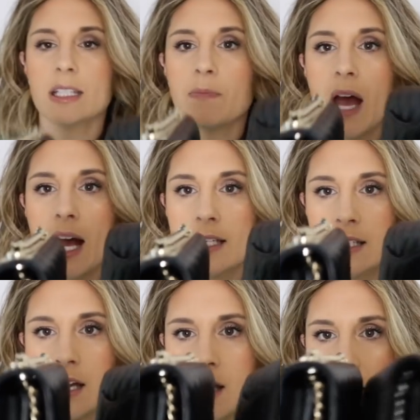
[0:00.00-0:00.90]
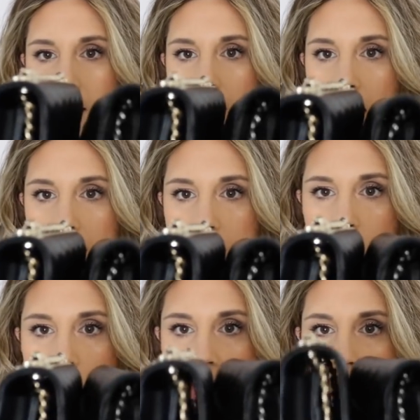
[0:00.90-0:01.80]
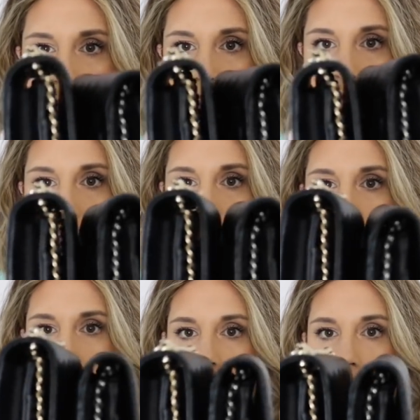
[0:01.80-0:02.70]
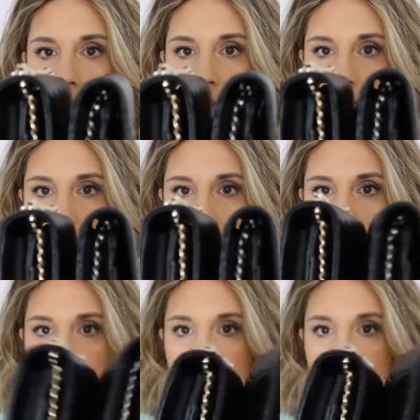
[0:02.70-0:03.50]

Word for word: bags next to each other, so you can kind of see